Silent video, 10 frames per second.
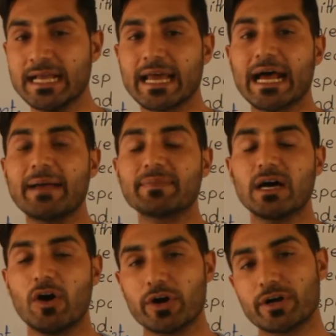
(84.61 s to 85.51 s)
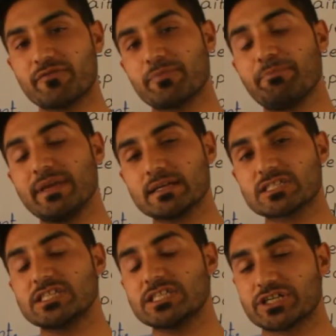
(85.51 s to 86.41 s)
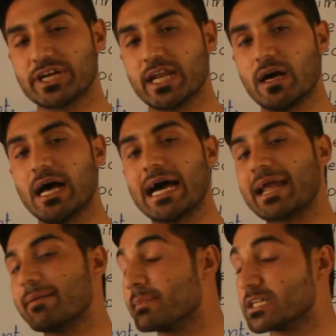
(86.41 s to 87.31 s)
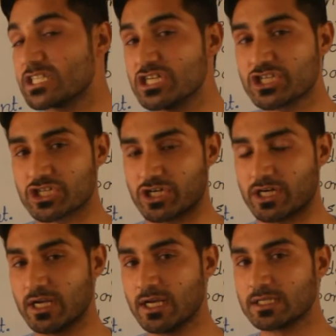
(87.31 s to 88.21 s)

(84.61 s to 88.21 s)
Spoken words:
And I am the honor of being a teacher. I am a teacher.